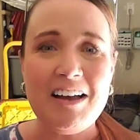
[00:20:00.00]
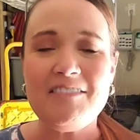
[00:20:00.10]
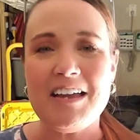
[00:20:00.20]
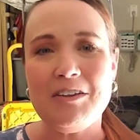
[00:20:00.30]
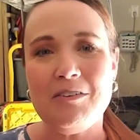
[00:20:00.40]

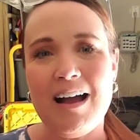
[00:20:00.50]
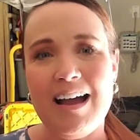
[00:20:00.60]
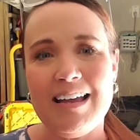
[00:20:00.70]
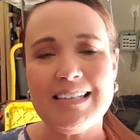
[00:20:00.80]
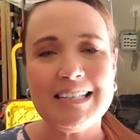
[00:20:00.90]
that you
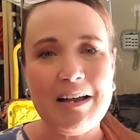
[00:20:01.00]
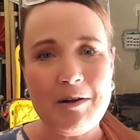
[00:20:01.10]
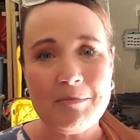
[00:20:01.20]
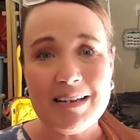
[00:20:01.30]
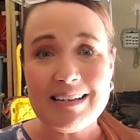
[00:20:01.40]
guys
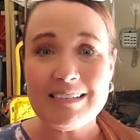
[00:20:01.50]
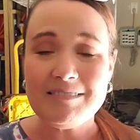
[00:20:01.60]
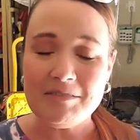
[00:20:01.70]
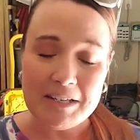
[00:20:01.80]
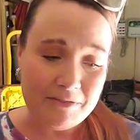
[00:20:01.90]

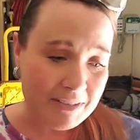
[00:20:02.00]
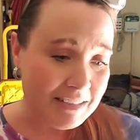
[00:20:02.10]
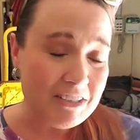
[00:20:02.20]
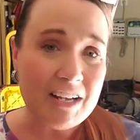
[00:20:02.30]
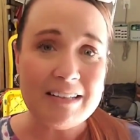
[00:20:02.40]
give us a
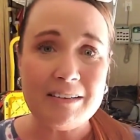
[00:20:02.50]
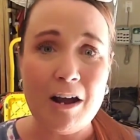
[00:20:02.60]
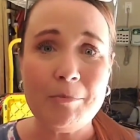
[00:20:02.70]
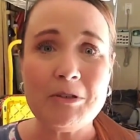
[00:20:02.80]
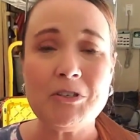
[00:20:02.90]
chance and
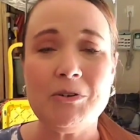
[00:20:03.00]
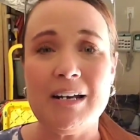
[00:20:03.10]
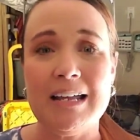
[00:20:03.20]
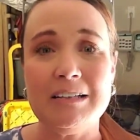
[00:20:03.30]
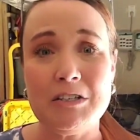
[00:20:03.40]

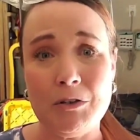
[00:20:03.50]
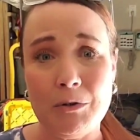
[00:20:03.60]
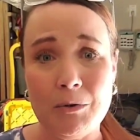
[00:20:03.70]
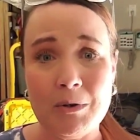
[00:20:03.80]
opportunity to